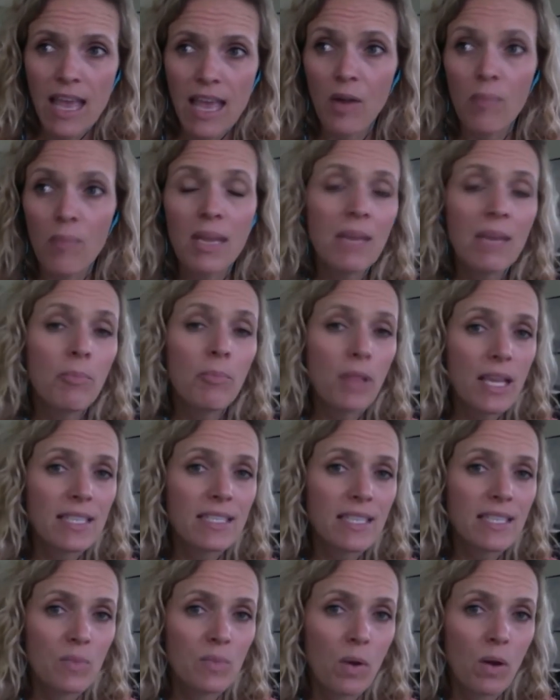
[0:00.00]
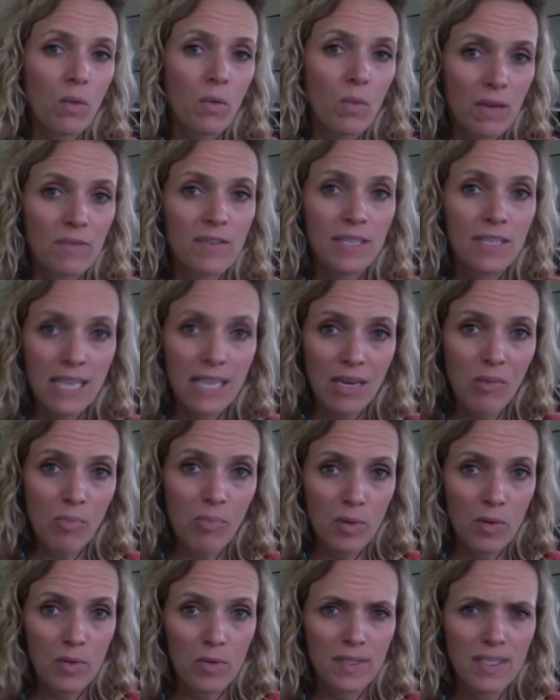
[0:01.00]
There are many places where reefs need a
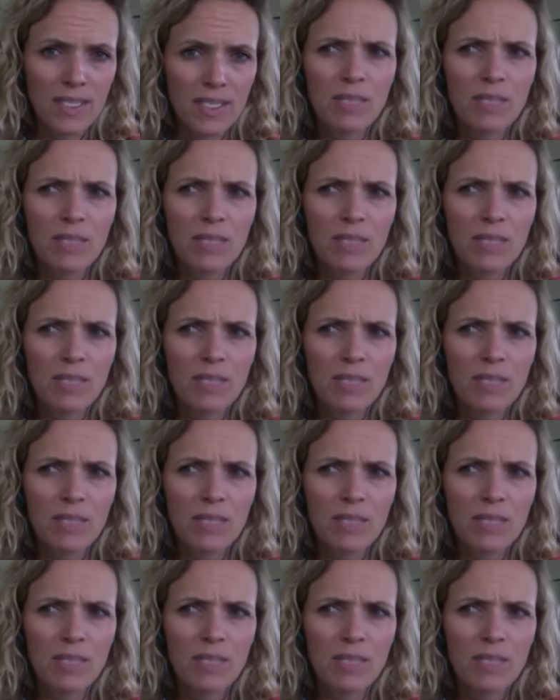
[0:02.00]
boost,